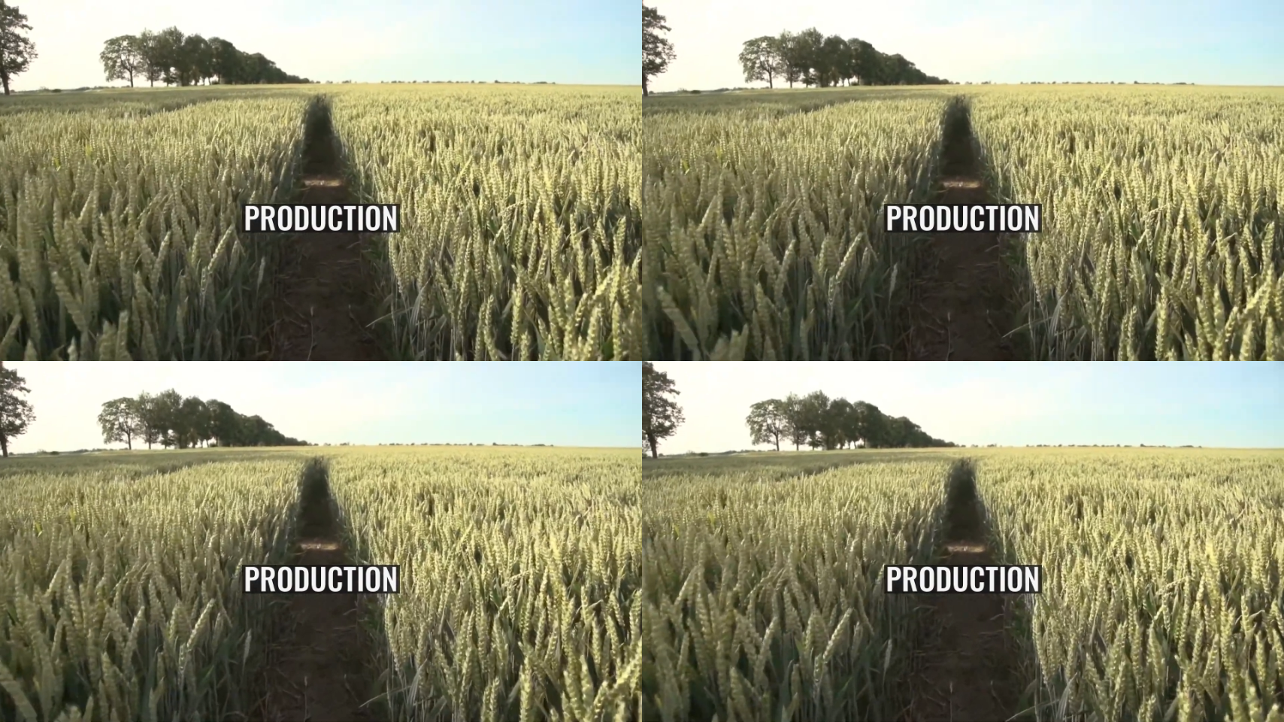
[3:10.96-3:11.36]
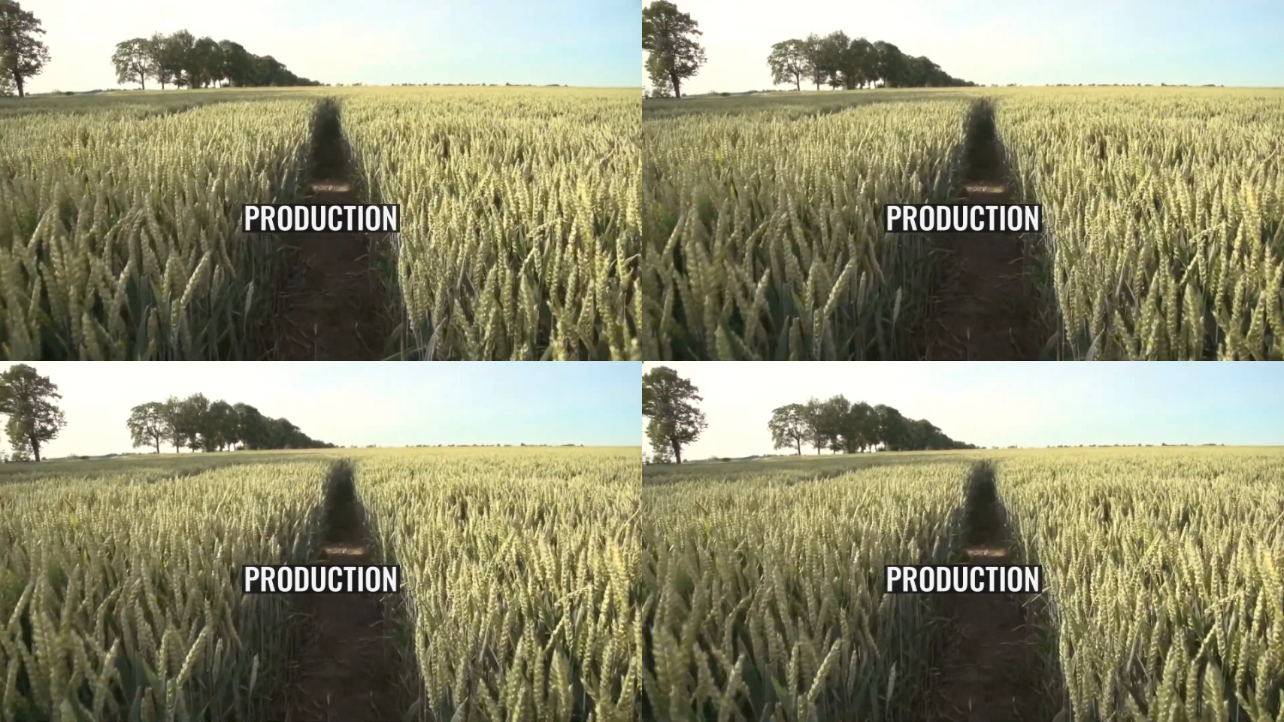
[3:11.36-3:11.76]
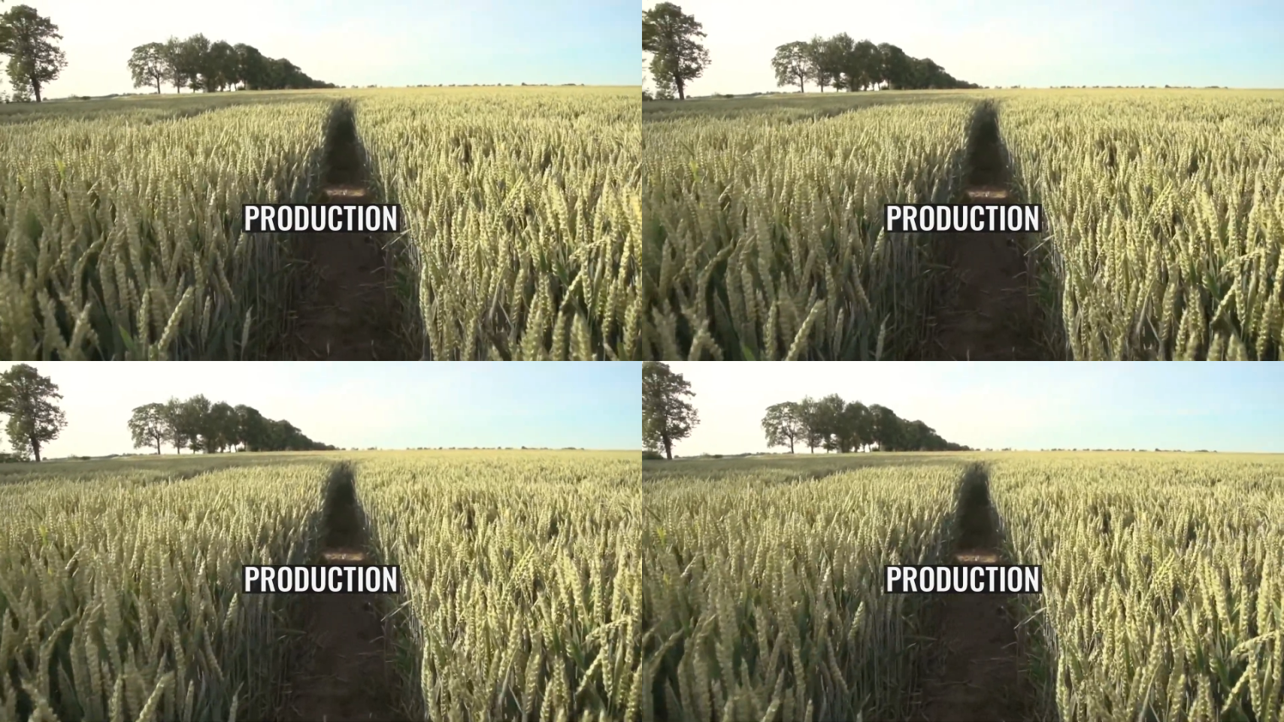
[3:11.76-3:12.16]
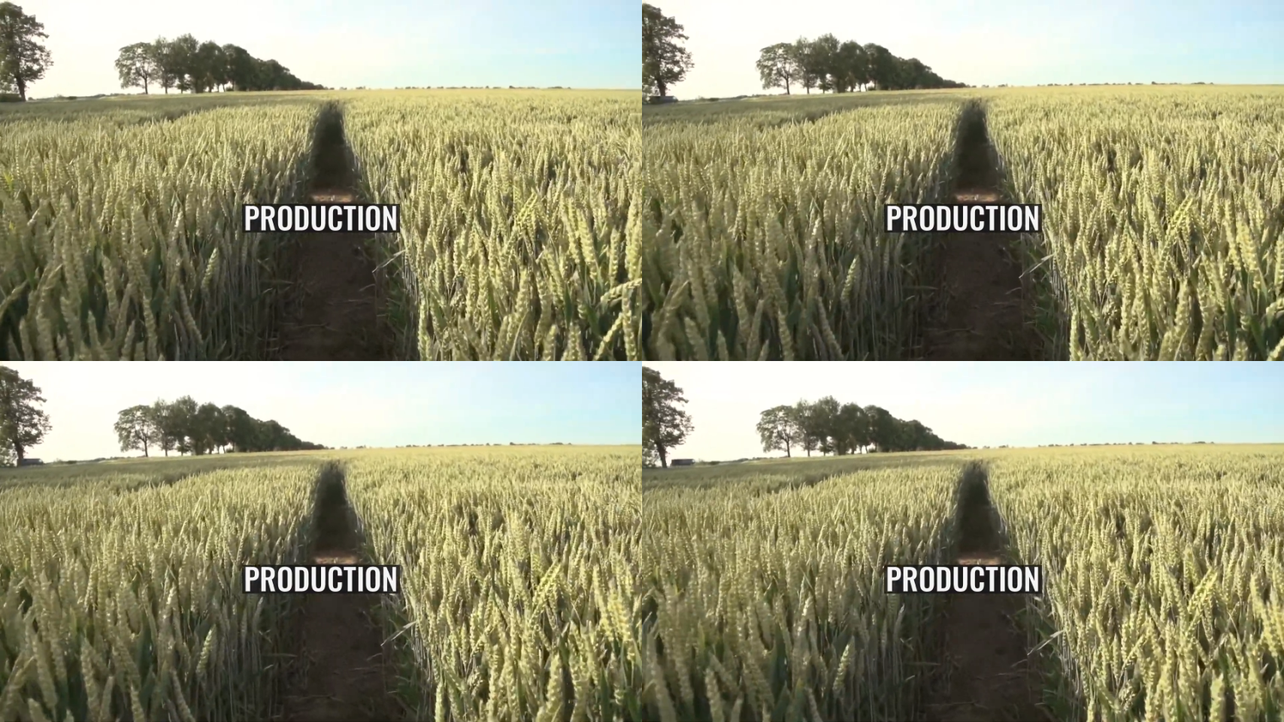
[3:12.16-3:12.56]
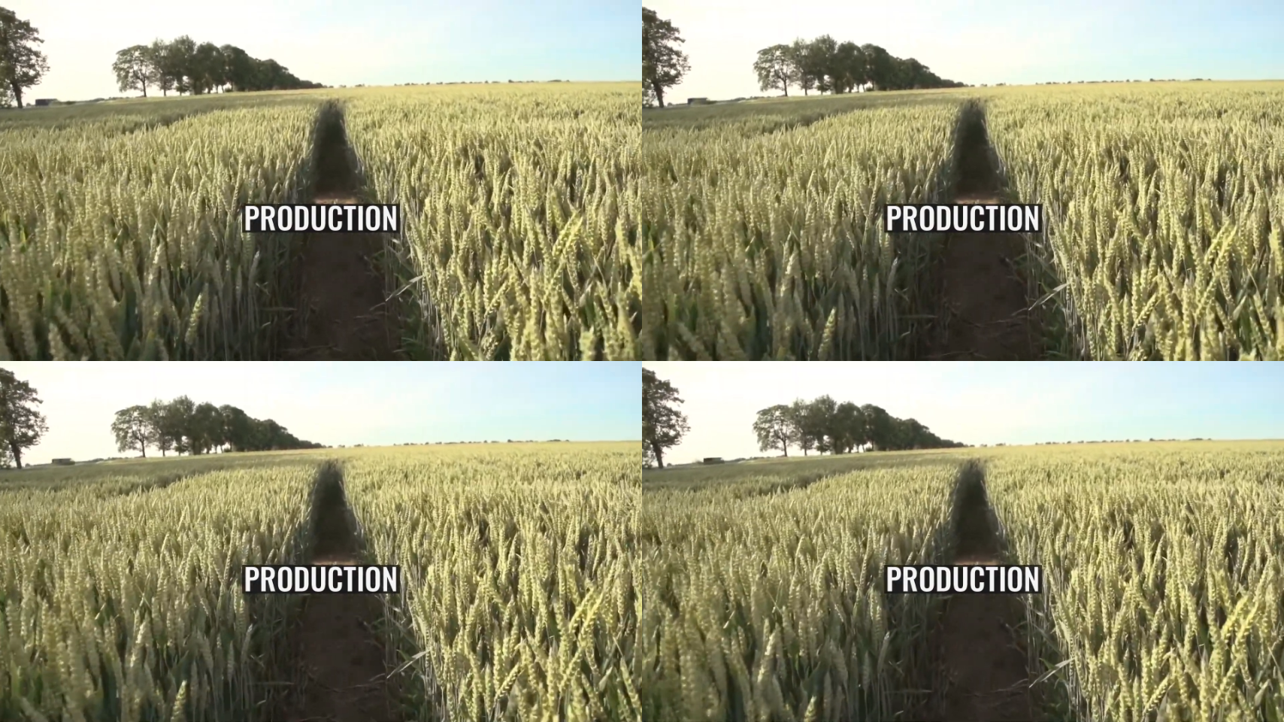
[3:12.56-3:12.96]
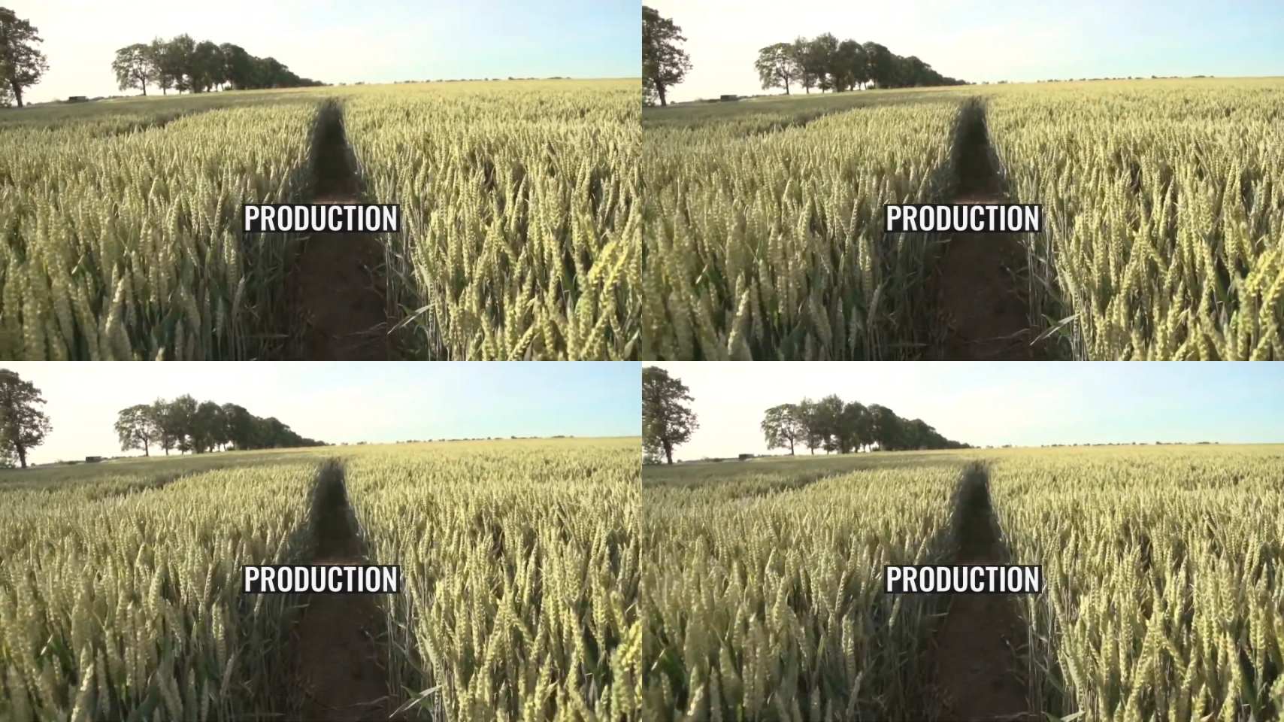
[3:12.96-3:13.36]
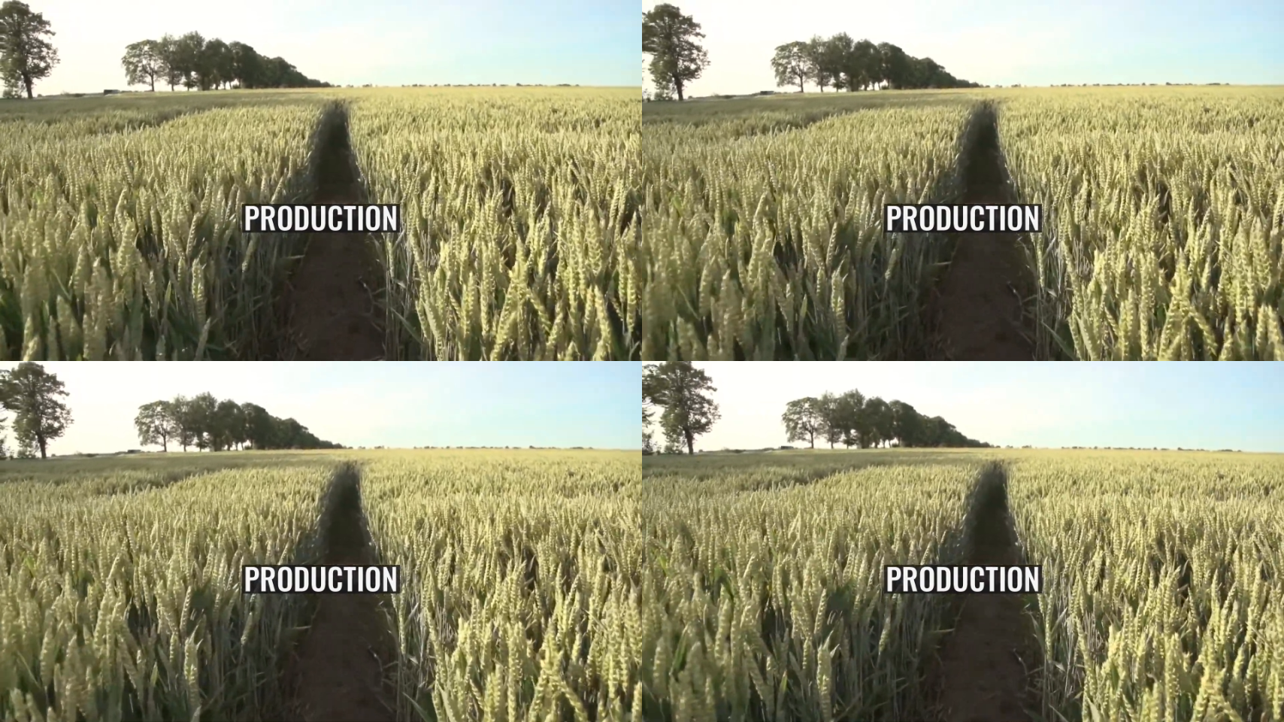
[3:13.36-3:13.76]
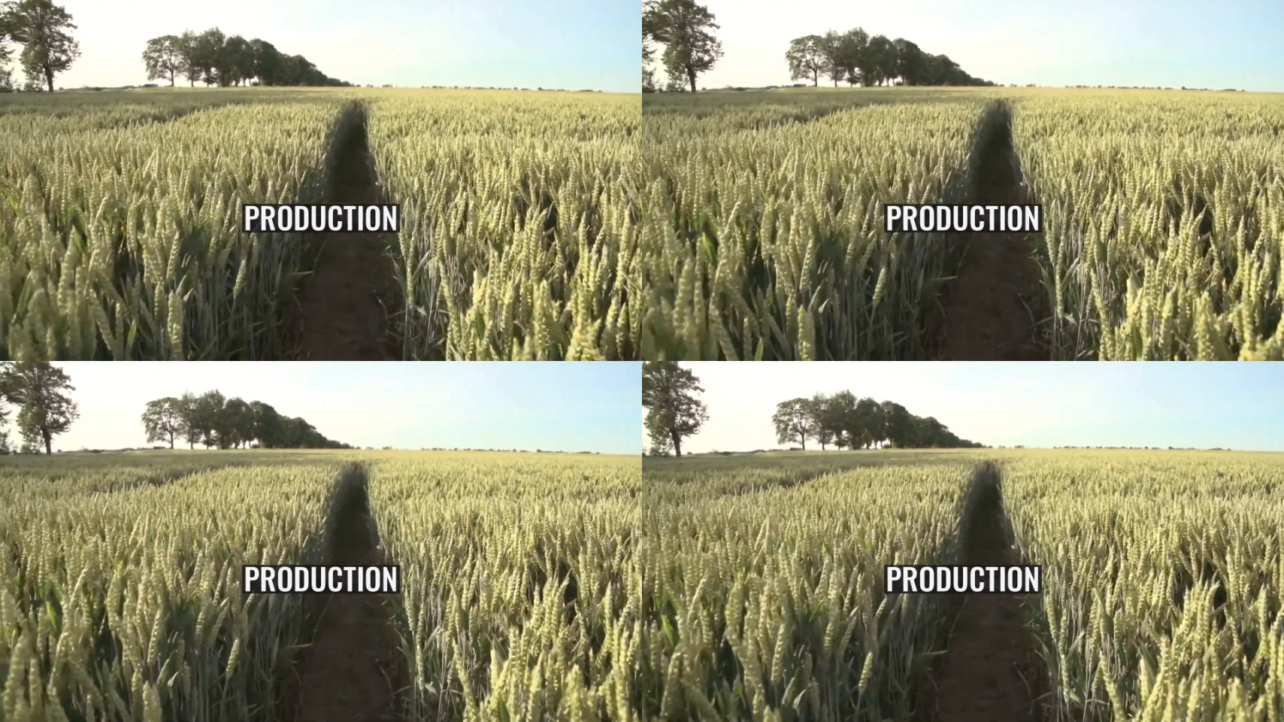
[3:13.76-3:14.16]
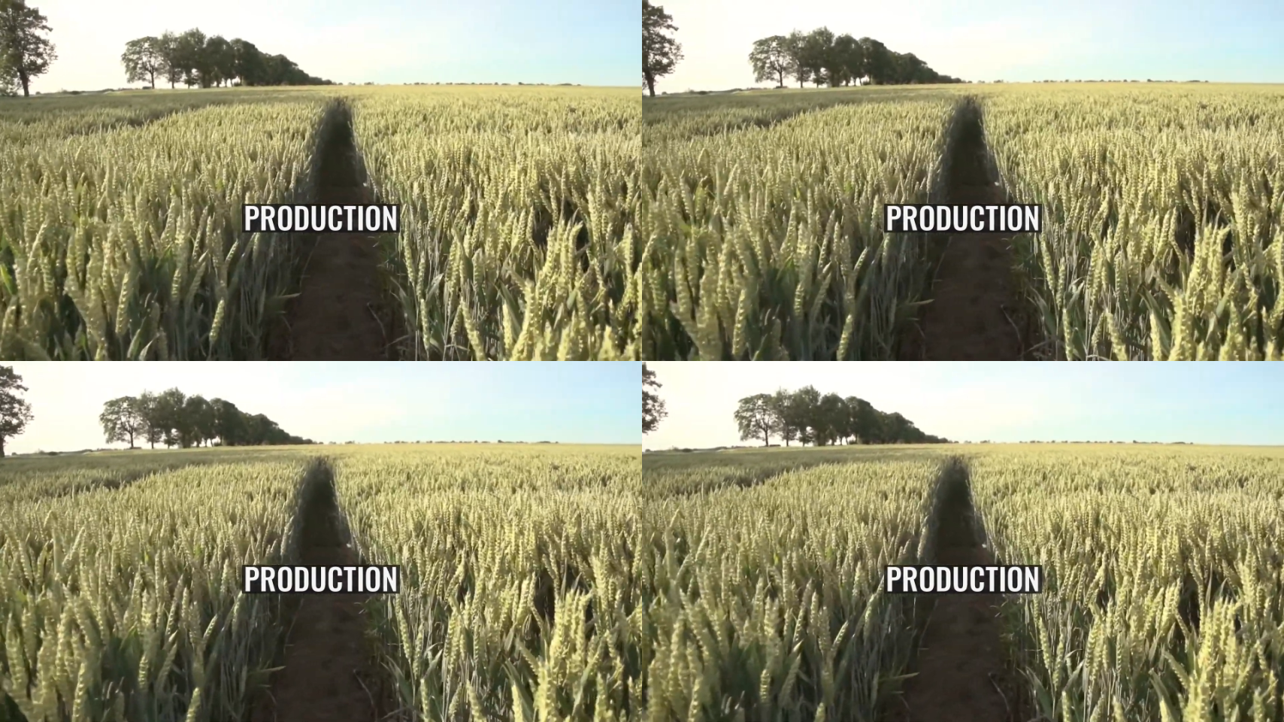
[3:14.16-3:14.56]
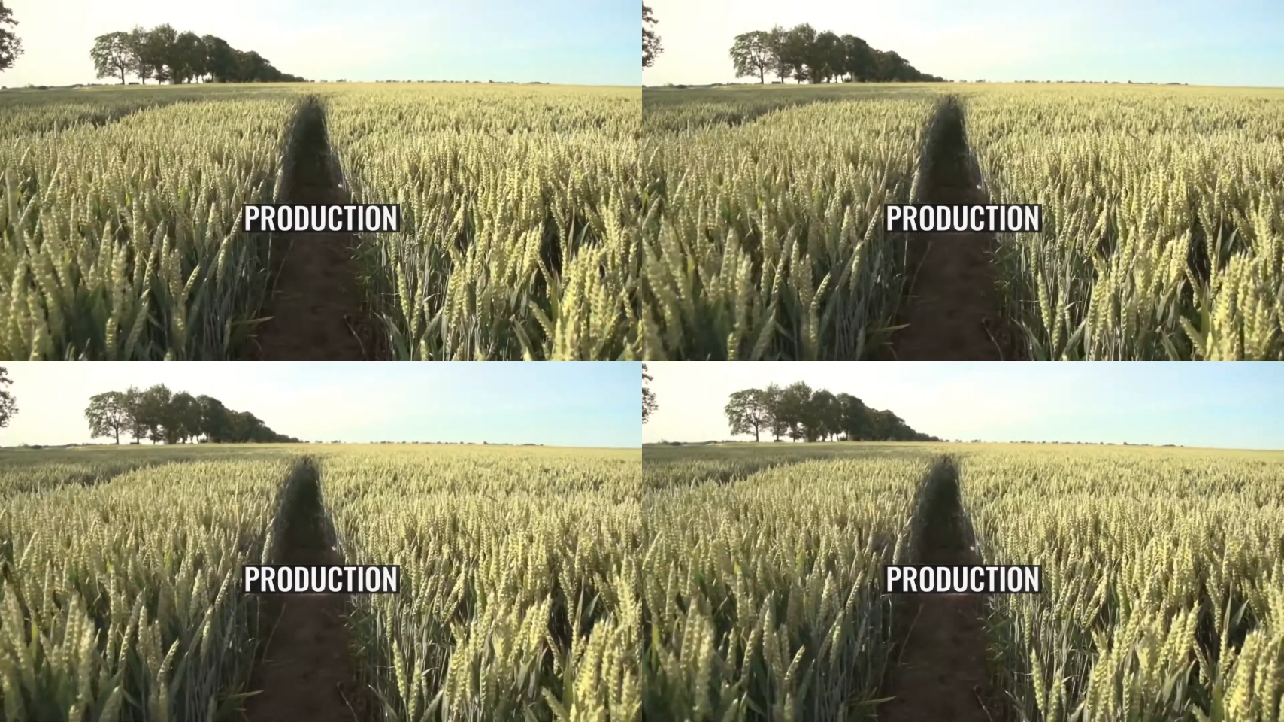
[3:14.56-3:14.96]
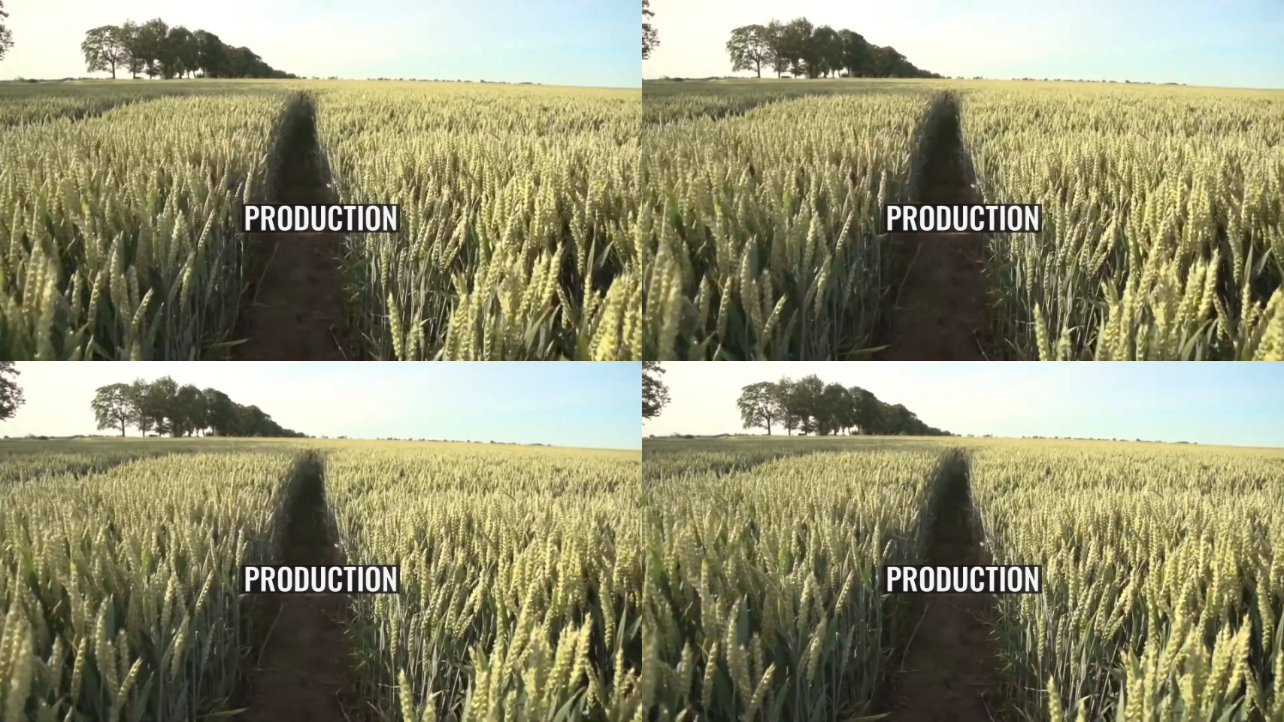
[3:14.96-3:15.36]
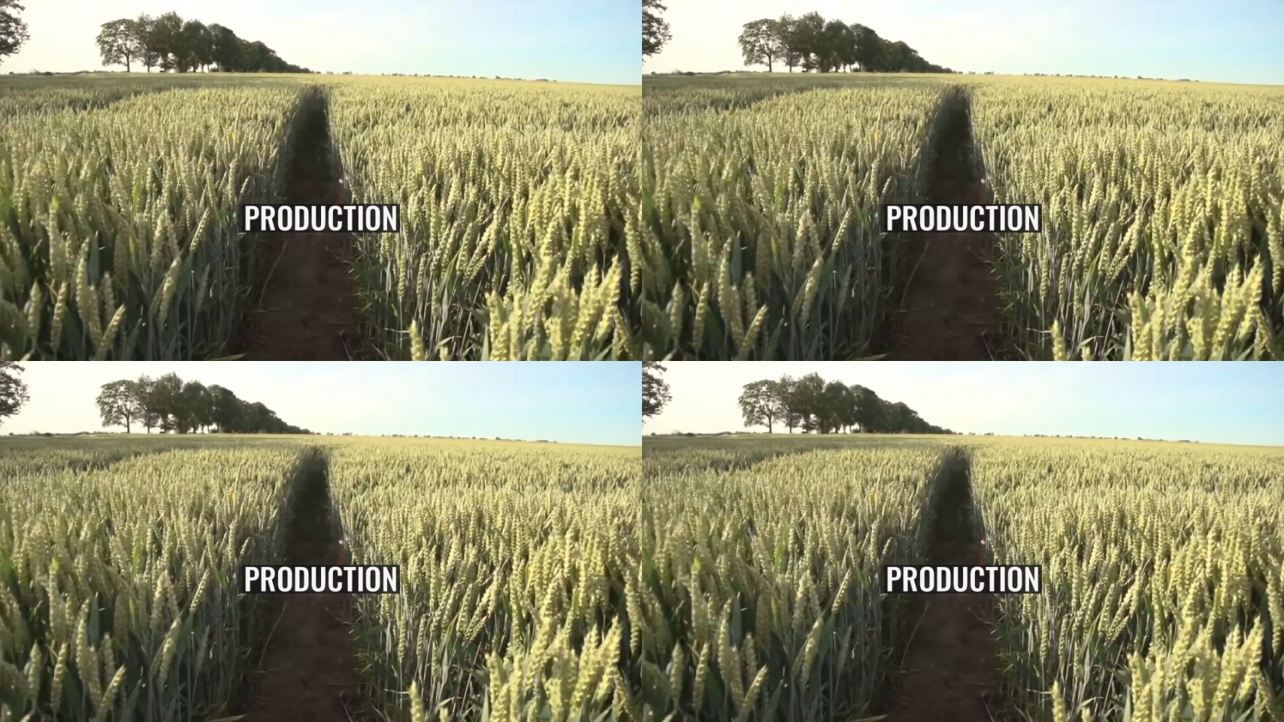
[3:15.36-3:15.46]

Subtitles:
[unreadable: no face in view]